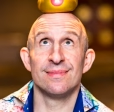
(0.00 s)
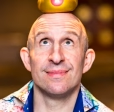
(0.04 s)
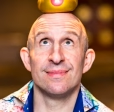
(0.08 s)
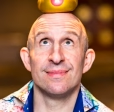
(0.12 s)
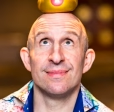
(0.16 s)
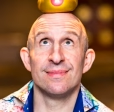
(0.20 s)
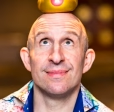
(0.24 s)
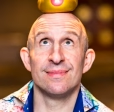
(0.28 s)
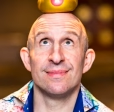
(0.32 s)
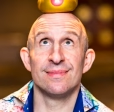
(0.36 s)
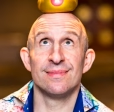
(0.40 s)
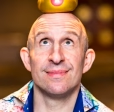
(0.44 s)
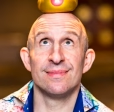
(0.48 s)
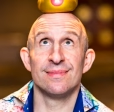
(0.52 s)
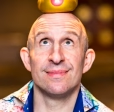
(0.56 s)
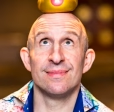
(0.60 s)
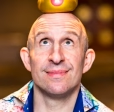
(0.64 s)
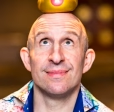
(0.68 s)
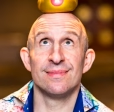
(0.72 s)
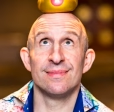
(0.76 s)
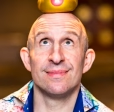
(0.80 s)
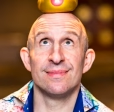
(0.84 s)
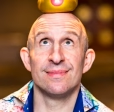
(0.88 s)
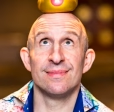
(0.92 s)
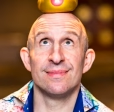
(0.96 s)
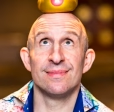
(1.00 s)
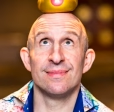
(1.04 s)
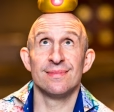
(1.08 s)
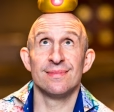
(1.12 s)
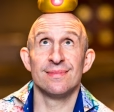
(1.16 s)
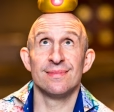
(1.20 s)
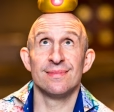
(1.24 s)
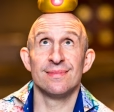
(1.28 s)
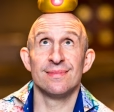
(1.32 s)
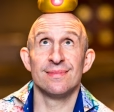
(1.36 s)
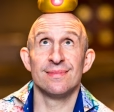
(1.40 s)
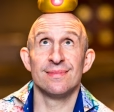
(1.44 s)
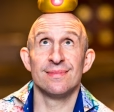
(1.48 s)

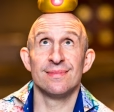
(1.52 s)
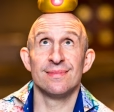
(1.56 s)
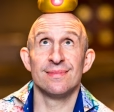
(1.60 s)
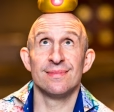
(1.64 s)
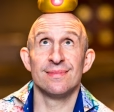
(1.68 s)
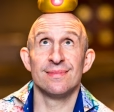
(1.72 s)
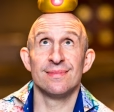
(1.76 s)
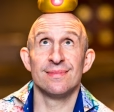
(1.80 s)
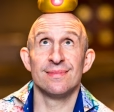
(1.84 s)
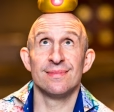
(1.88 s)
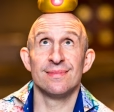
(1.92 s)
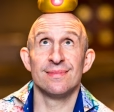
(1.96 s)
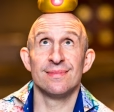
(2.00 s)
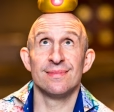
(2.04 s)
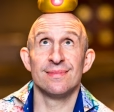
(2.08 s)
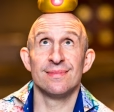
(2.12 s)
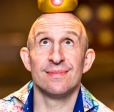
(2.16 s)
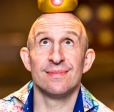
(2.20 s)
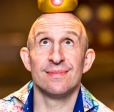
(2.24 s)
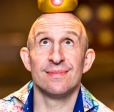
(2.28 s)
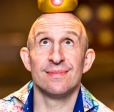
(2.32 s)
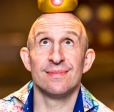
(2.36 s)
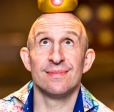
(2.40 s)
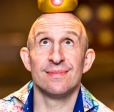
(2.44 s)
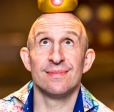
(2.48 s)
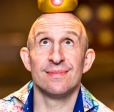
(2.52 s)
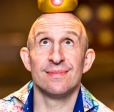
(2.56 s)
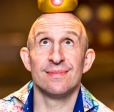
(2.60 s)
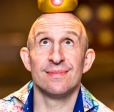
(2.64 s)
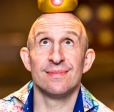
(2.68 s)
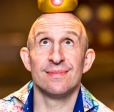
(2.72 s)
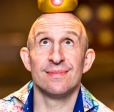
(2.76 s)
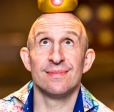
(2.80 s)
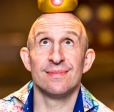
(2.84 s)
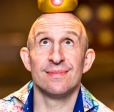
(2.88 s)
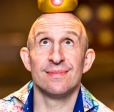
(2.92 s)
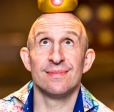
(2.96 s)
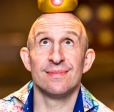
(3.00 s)

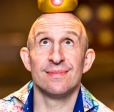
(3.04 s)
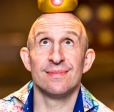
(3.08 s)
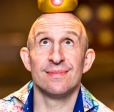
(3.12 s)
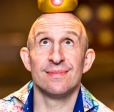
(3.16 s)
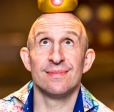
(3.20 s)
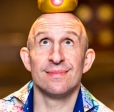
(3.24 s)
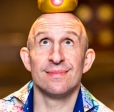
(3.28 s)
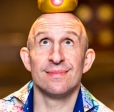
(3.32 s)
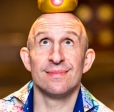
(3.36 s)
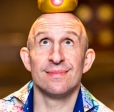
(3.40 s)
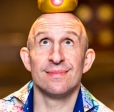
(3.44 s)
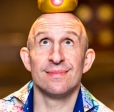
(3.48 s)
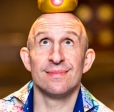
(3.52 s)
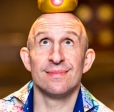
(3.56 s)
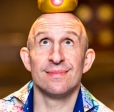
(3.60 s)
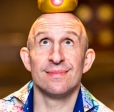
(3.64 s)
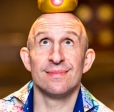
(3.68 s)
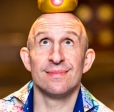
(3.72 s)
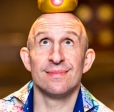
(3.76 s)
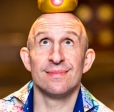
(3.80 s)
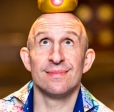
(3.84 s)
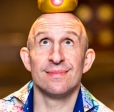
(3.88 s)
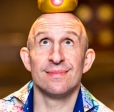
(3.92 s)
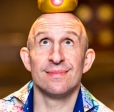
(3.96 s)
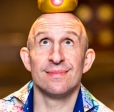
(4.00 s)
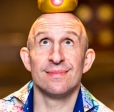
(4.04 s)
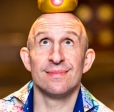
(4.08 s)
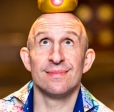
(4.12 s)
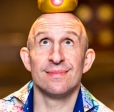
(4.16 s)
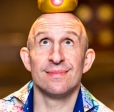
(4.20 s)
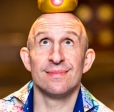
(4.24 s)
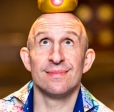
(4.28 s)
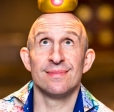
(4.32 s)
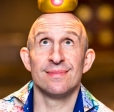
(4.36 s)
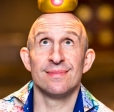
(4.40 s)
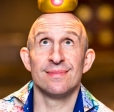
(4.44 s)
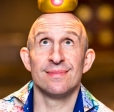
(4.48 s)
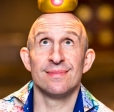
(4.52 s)

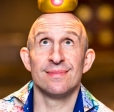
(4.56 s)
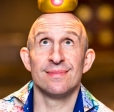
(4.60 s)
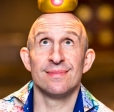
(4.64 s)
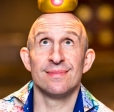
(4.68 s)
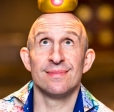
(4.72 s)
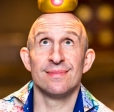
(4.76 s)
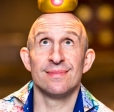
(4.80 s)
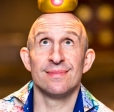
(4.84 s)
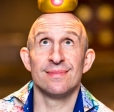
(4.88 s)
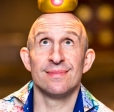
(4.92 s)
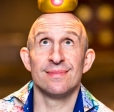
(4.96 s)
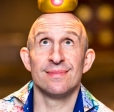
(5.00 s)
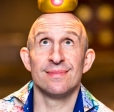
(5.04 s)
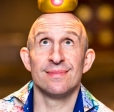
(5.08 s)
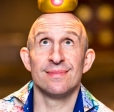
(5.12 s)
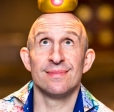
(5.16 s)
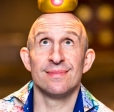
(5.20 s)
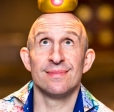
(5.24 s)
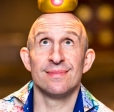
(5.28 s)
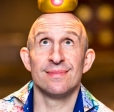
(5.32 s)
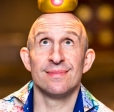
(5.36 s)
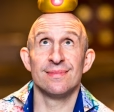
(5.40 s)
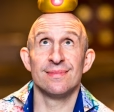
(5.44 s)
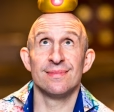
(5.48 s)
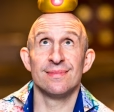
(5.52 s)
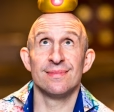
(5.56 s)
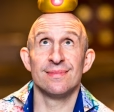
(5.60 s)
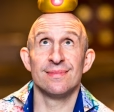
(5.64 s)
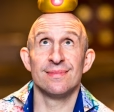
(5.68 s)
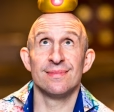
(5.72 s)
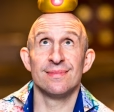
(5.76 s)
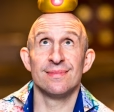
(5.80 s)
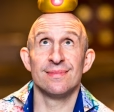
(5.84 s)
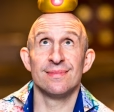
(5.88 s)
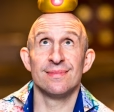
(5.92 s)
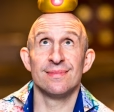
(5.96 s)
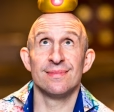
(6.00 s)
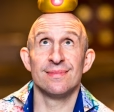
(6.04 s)

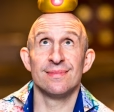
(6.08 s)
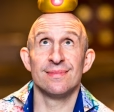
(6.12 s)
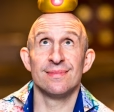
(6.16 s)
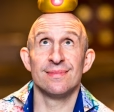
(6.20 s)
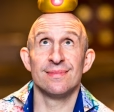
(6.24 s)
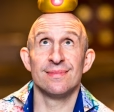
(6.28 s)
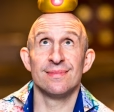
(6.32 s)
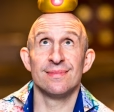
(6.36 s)
The face doesn't move, so there is nothing to read.